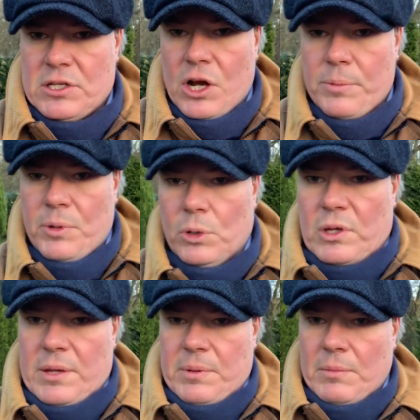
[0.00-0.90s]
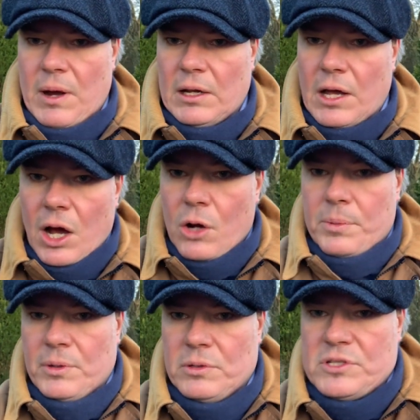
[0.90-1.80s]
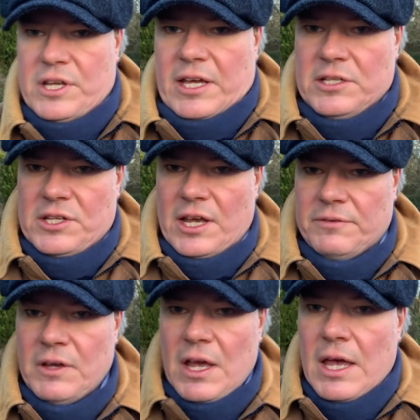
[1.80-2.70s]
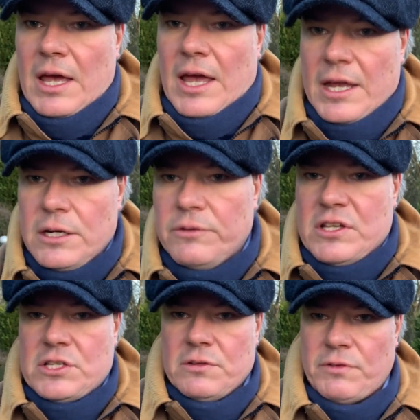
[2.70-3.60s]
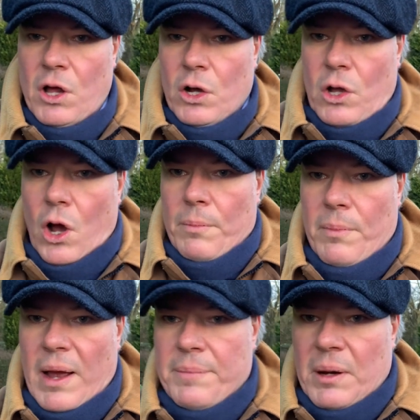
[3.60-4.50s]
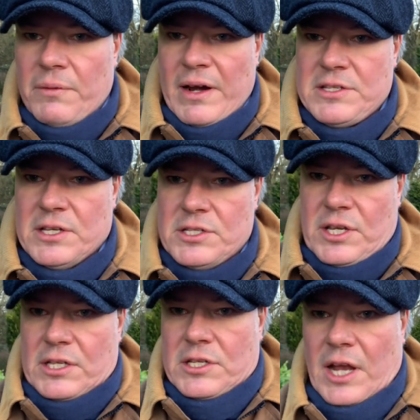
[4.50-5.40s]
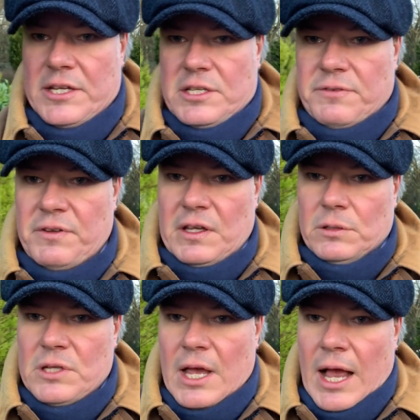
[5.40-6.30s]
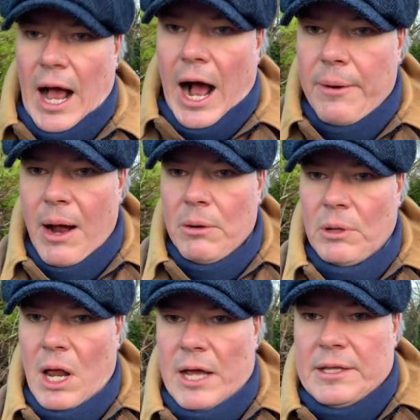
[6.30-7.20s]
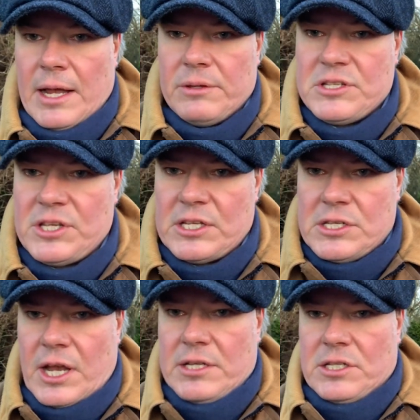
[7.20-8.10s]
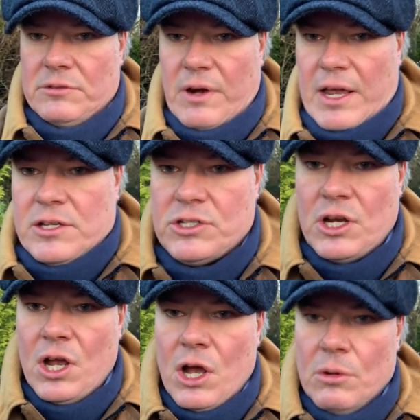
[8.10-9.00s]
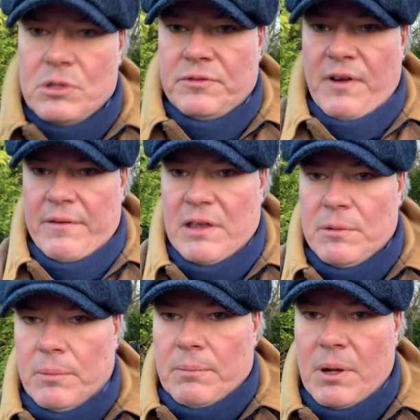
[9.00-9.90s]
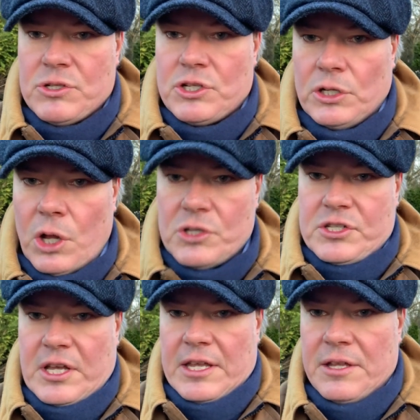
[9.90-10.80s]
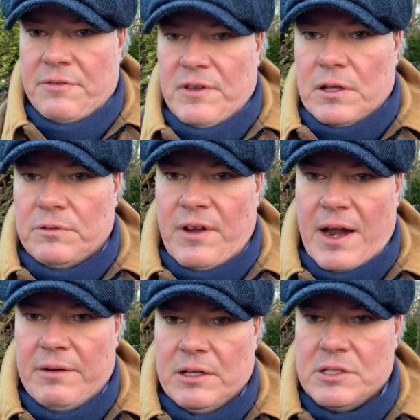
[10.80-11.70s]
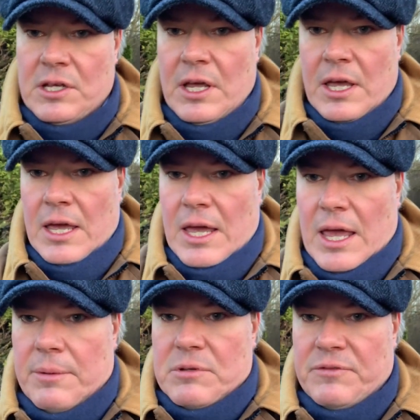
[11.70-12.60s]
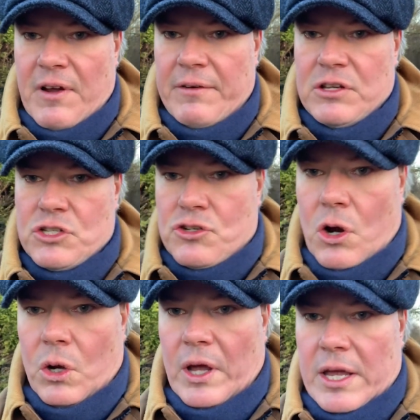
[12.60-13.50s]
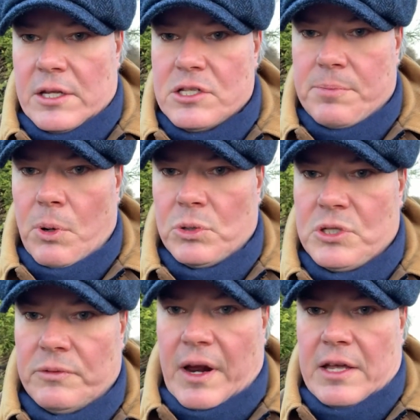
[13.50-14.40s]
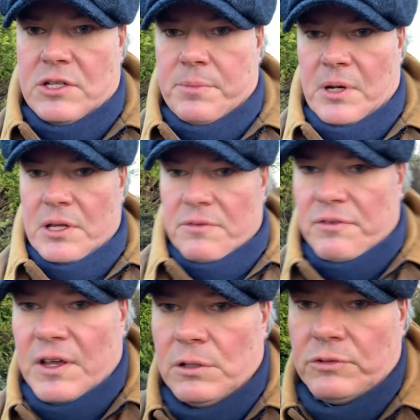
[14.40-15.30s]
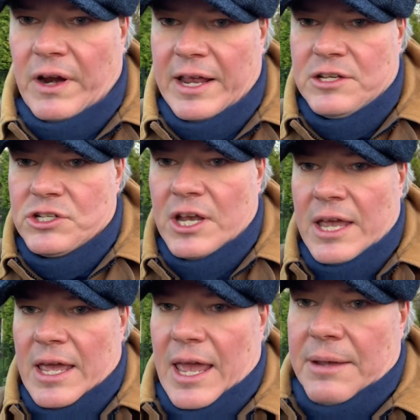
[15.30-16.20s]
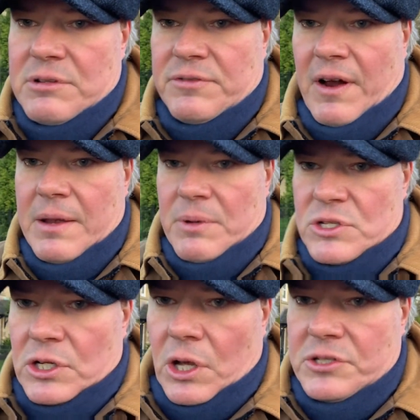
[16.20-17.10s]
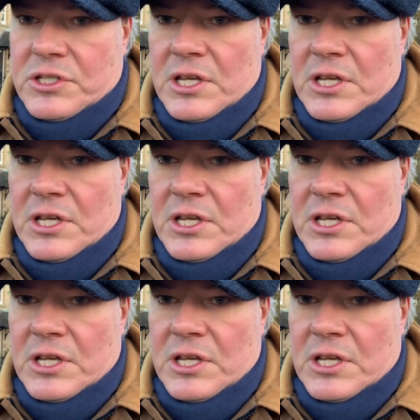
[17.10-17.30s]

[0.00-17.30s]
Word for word: I hope you're all keeping well. I hope you're all staying safe. In a recent vlog on my Beretta 690 field, I outlined how the 690 range was very much lost in the field variant. It was very strong in the sporter range, but in the field range, it was very much lost.